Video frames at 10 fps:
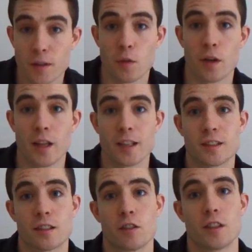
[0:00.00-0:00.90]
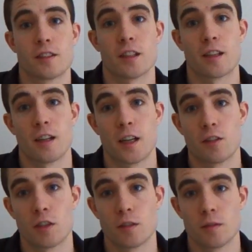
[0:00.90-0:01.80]
Anyway, that's got its second
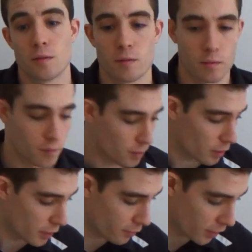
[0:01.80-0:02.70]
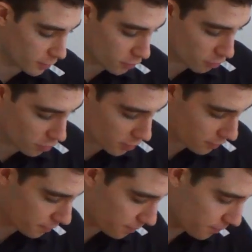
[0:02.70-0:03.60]
layer on. We'll leave that to
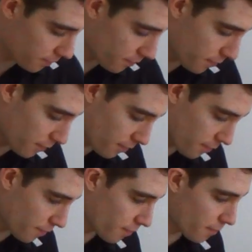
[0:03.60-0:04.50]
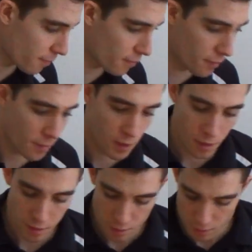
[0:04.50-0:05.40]
dry. I
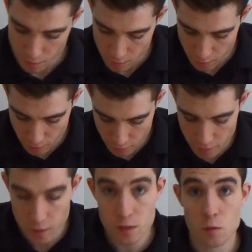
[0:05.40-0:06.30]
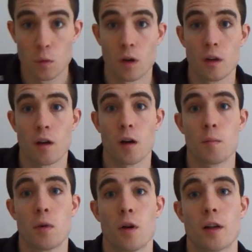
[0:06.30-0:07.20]
think this one I
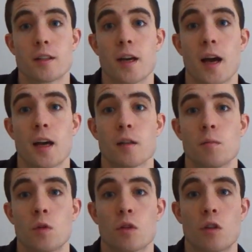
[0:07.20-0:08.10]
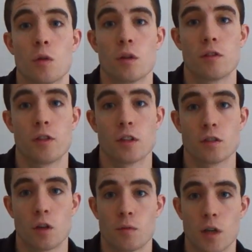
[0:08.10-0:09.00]
put a tad more glue on the
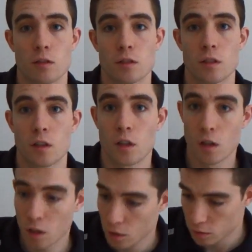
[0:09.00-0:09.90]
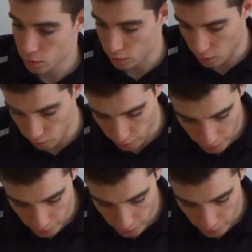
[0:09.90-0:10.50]
first time round, so I'm